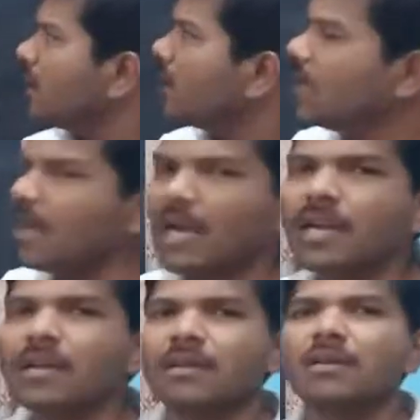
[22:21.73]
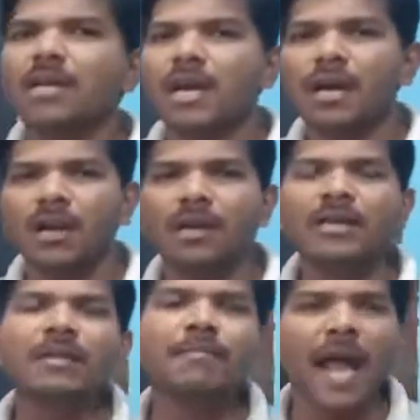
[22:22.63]
London
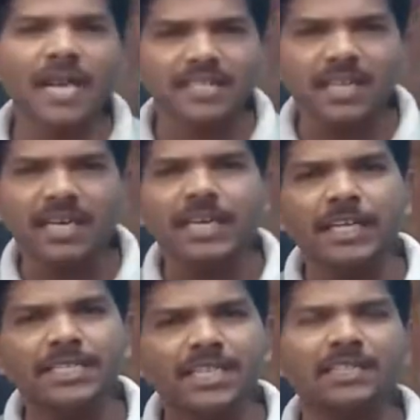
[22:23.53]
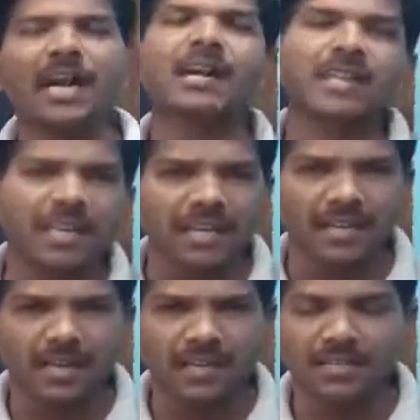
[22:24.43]
magazine. It is designed in
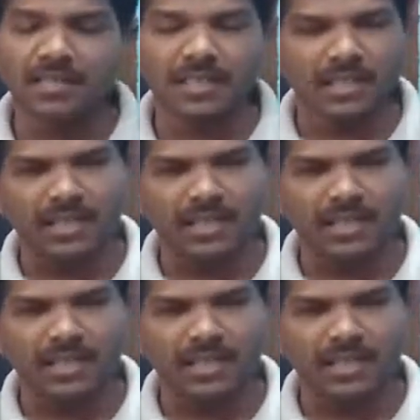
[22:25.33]
India, isn't it?